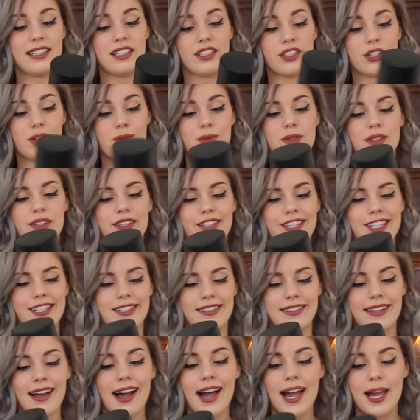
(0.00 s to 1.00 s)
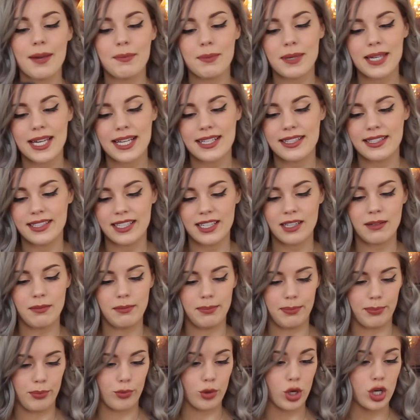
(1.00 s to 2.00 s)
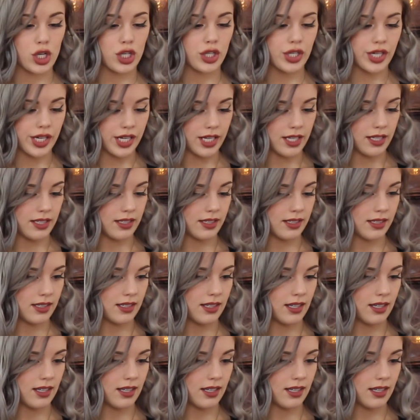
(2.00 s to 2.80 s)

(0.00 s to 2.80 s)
let's start with this. I'm guessing brushes.